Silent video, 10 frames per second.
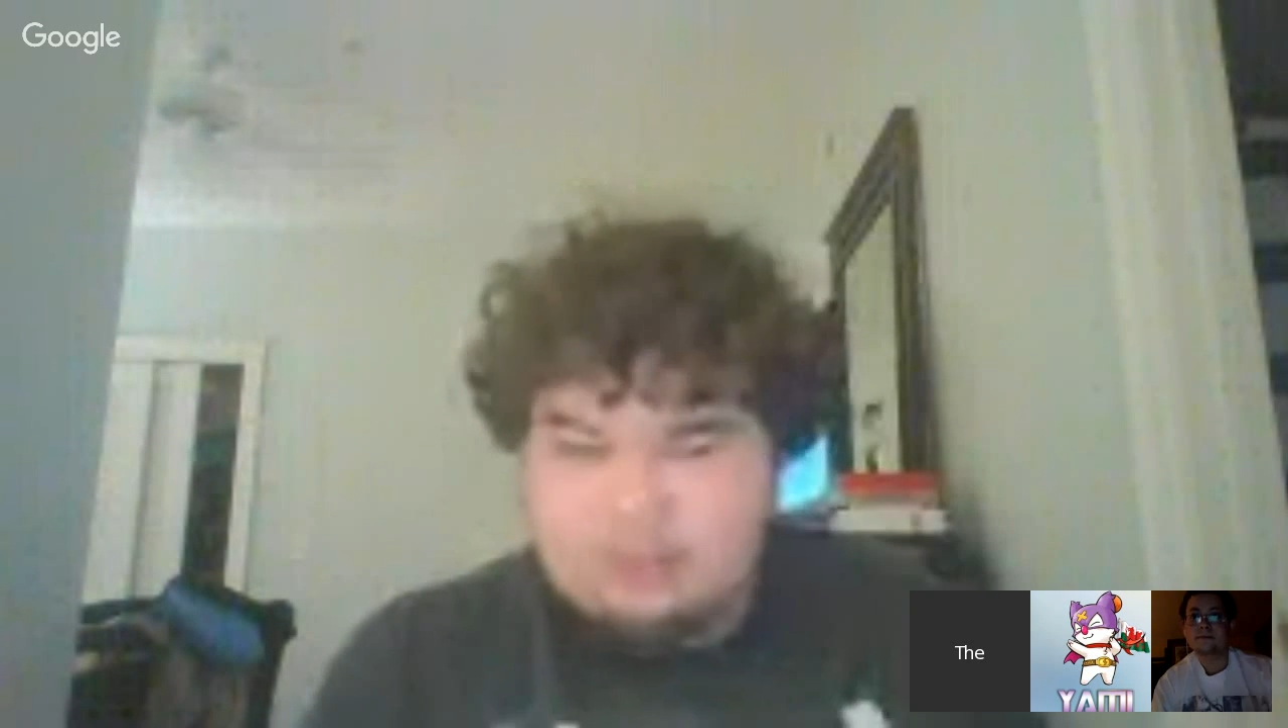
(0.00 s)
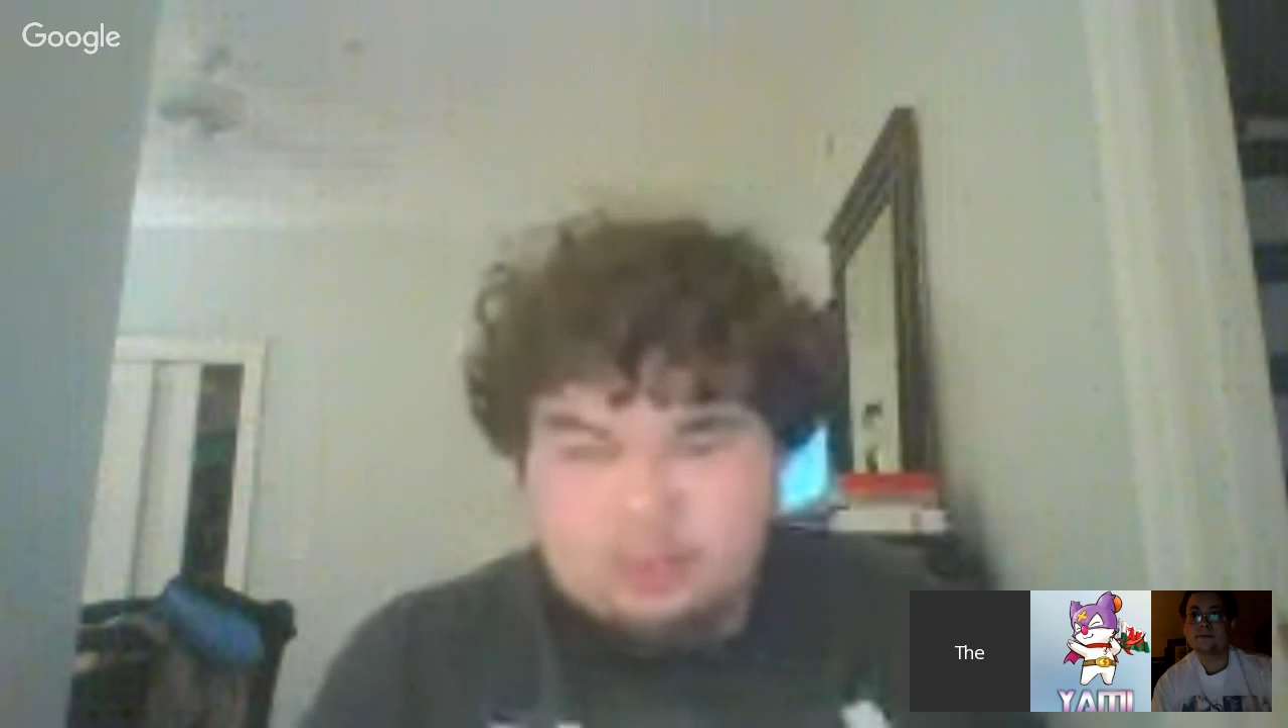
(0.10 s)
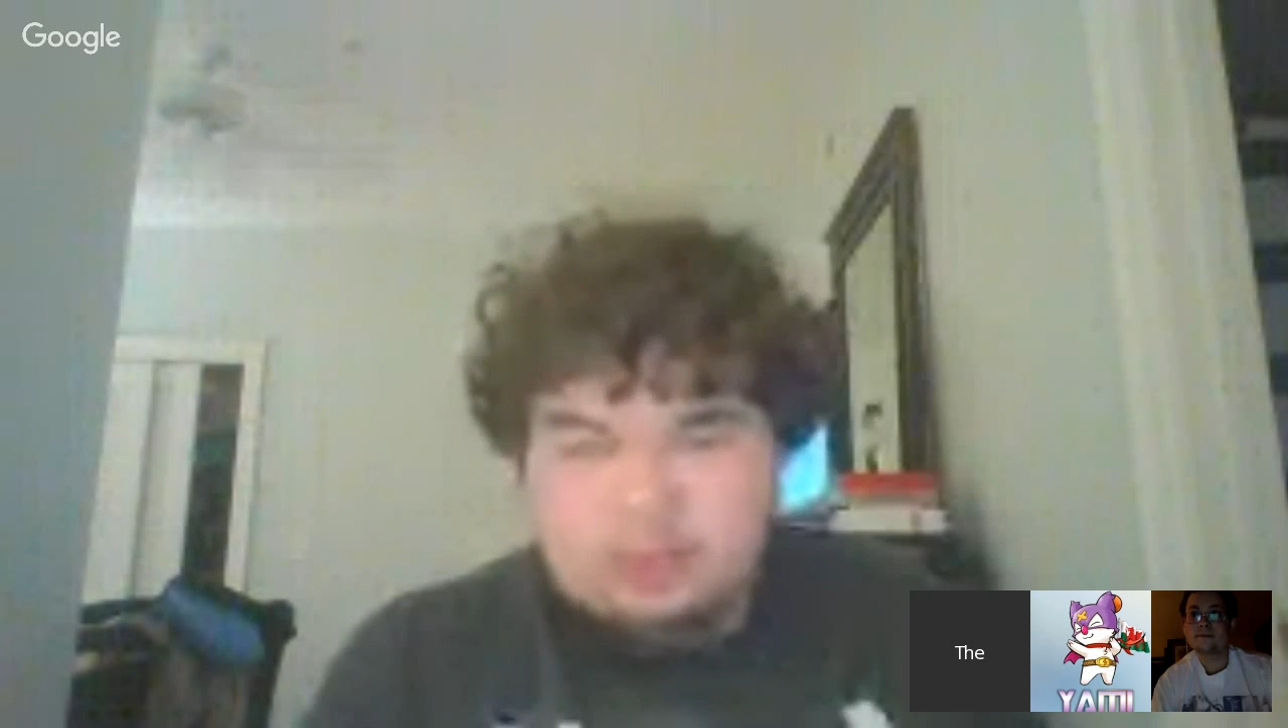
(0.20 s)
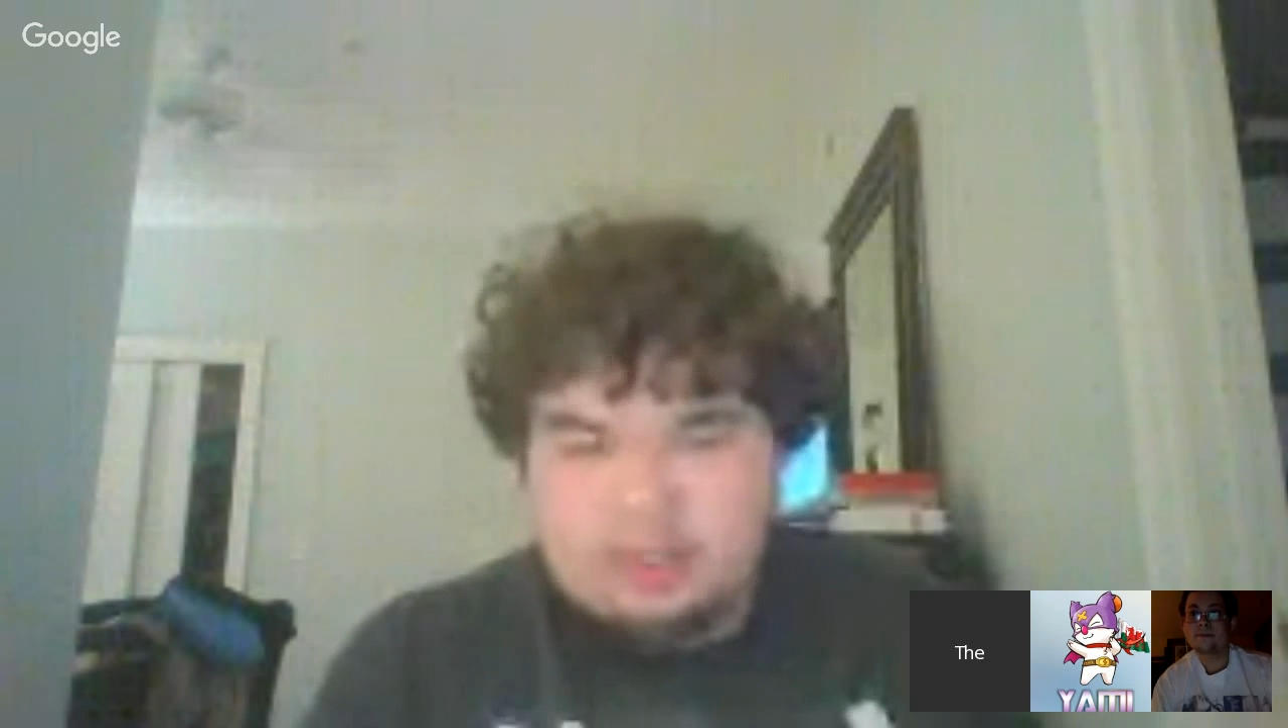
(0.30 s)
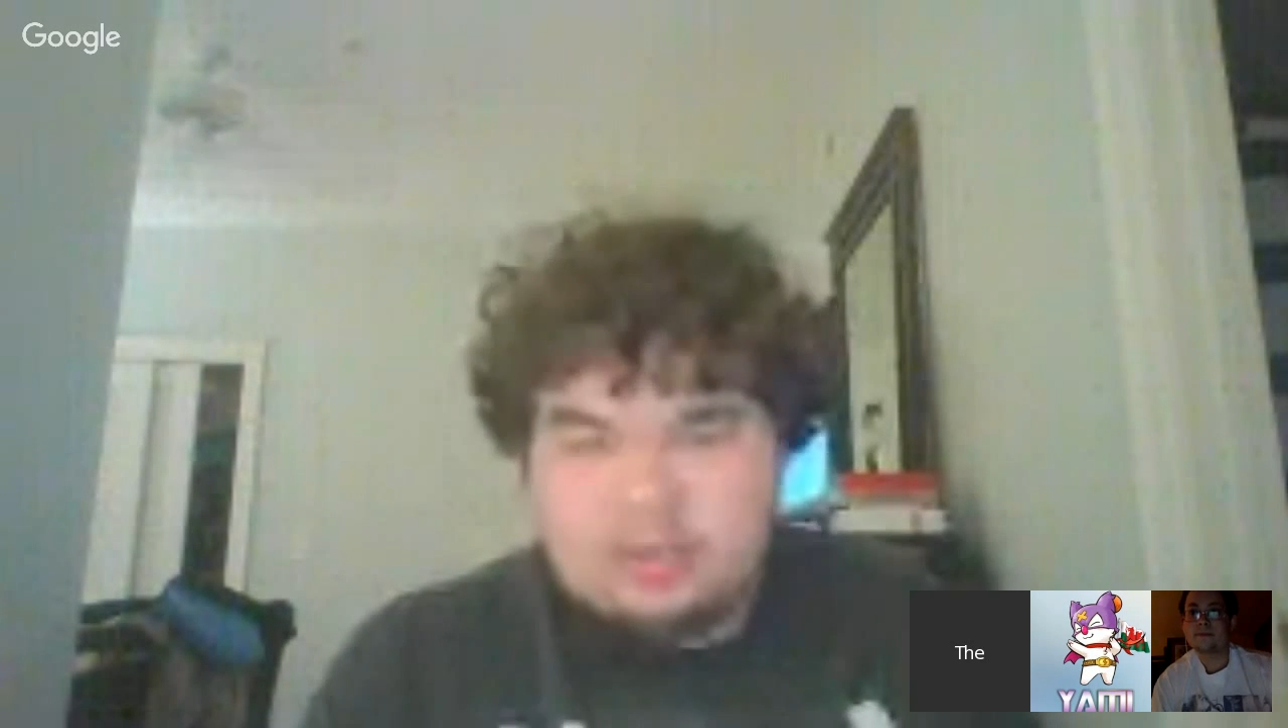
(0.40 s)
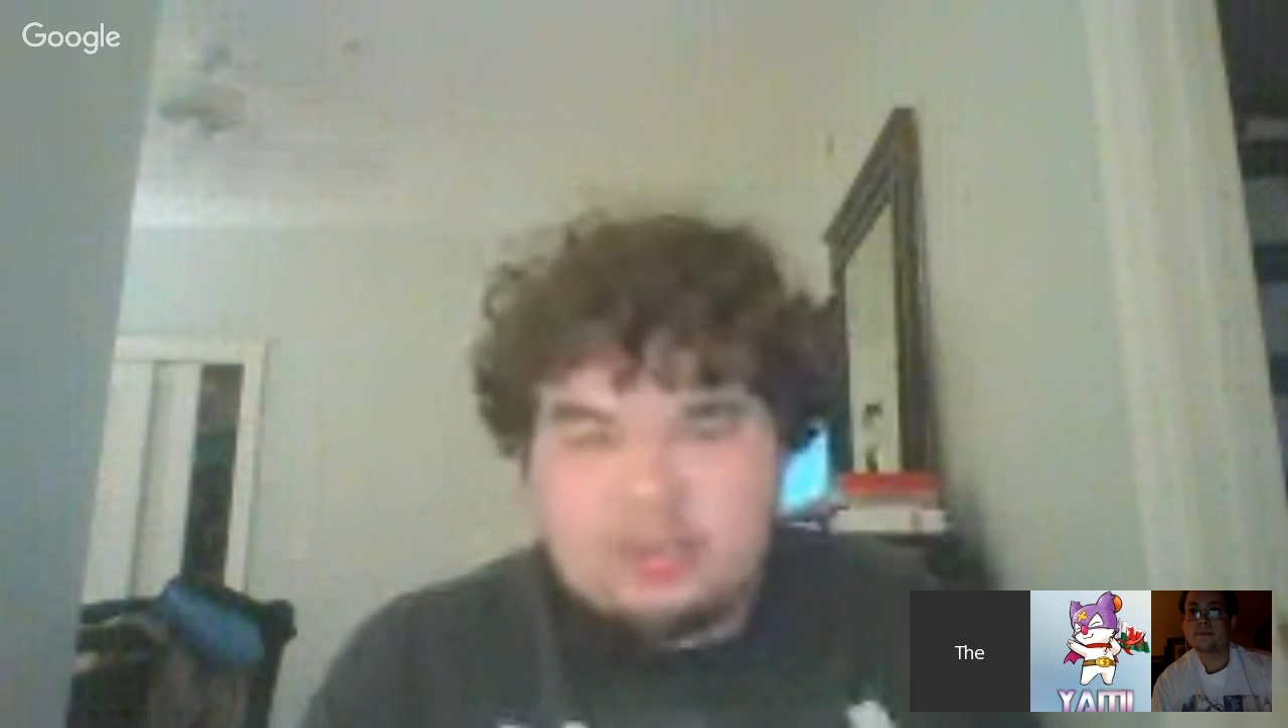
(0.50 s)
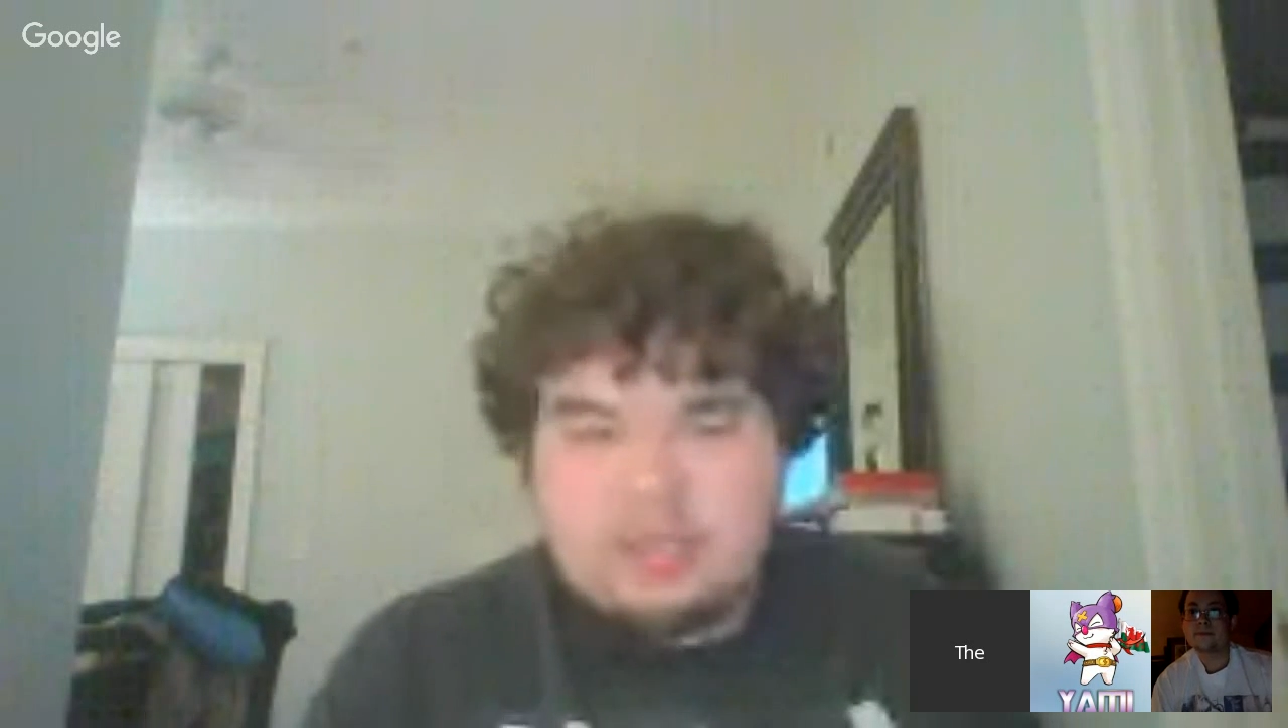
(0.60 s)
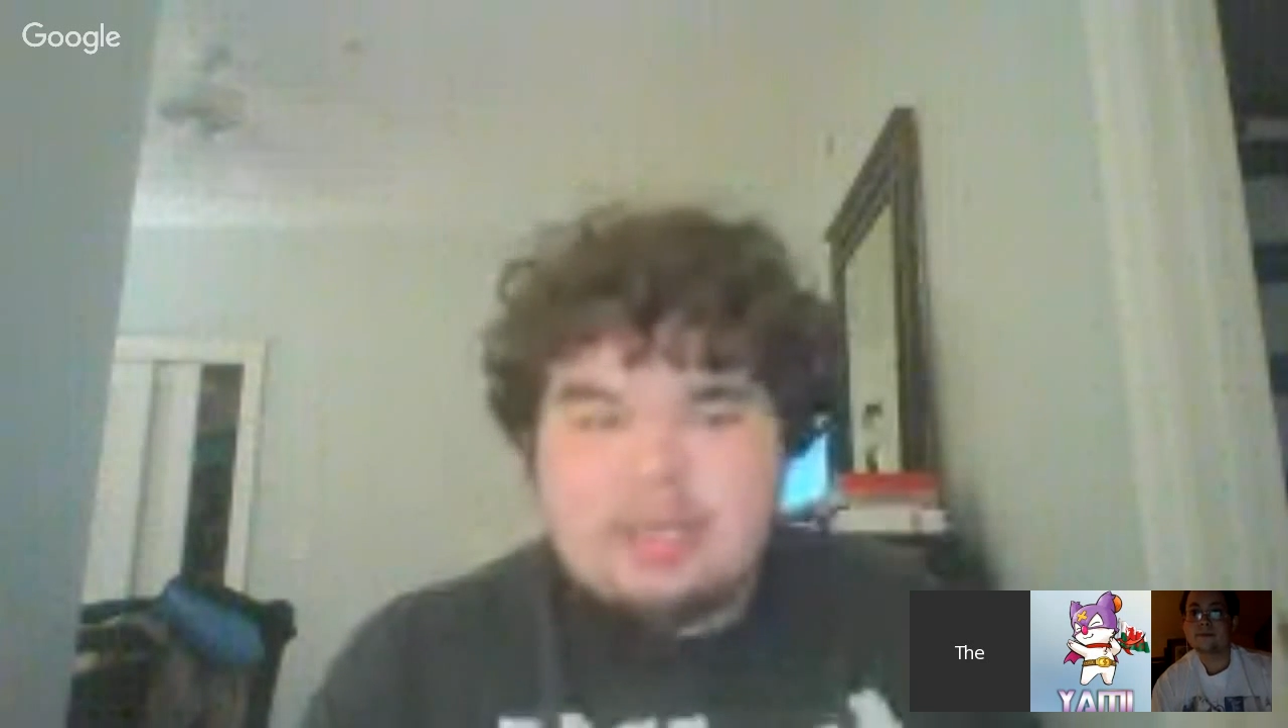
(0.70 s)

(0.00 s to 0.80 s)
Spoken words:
for it.